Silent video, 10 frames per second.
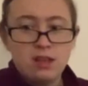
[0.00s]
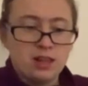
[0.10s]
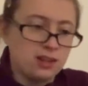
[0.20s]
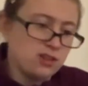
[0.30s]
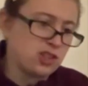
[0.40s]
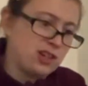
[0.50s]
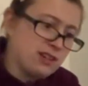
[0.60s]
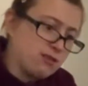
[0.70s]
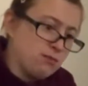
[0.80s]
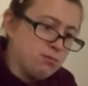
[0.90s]
Lastly,
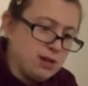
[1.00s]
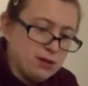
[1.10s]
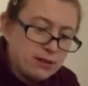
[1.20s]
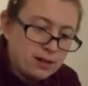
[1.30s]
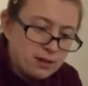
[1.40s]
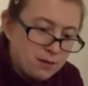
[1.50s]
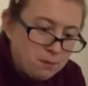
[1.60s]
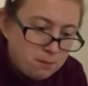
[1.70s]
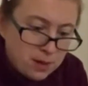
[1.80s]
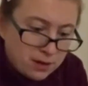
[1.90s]
I've got a
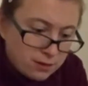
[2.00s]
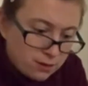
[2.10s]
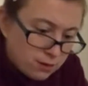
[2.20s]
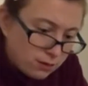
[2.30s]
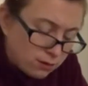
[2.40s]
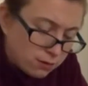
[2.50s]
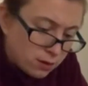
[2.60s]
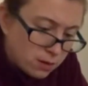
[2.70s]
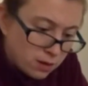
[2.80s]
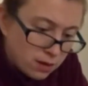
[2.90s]
bit of
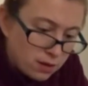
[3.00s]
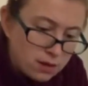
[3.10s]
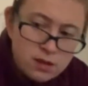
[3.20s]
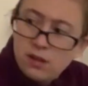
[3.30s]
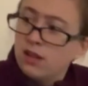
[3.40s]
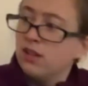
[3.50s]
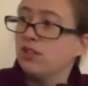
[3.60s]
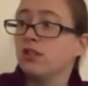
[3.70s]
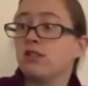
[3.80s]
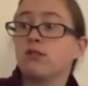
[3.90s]

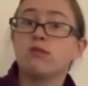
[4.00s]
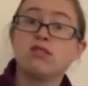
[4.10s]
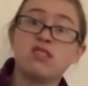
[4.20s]
cereal.